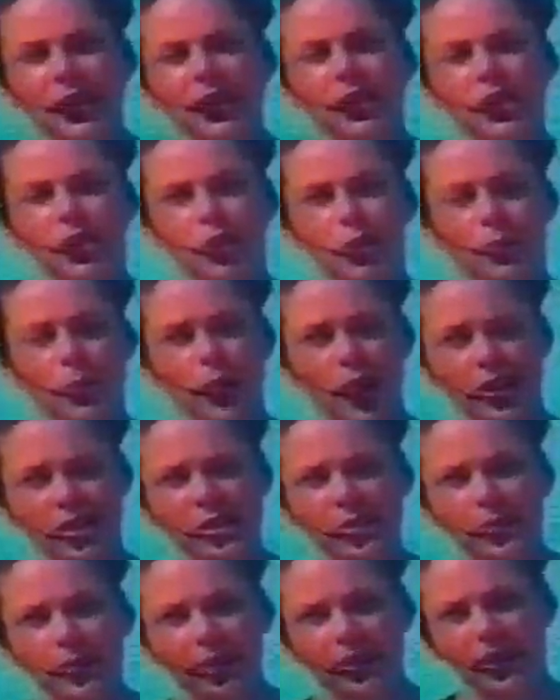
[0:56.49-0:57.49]
do
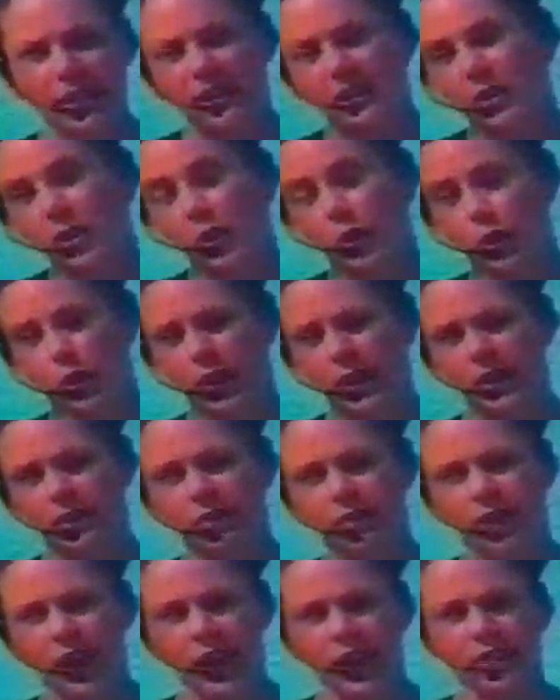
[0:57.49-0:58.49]
approximately three to
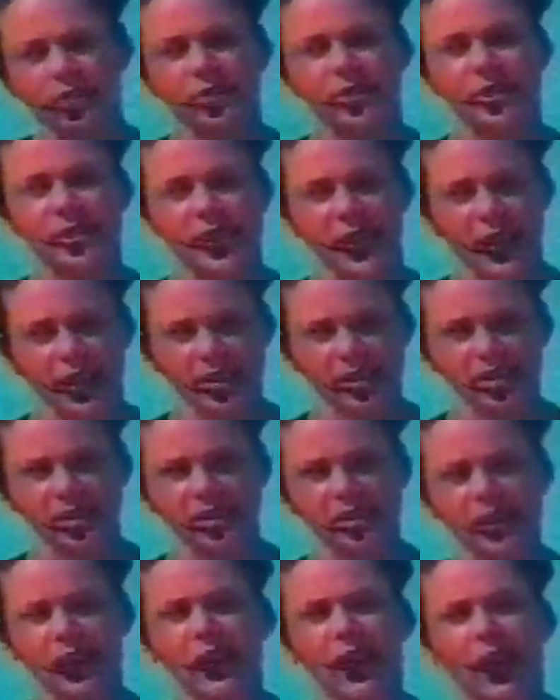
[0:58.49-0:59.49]
five sets
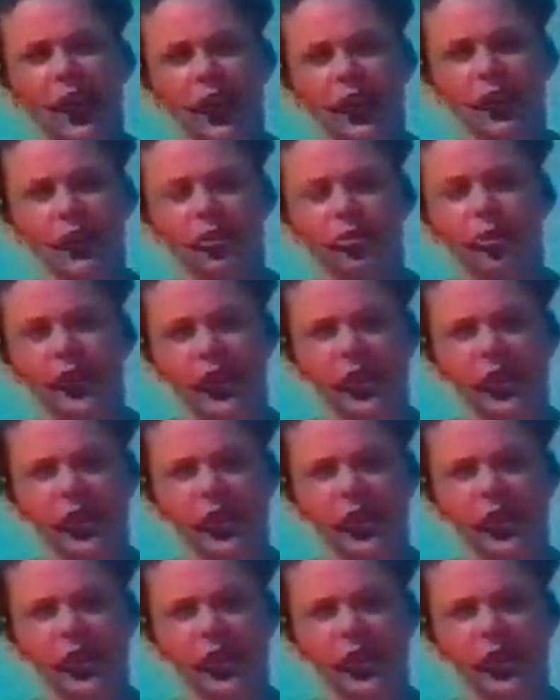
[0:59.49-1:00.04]
of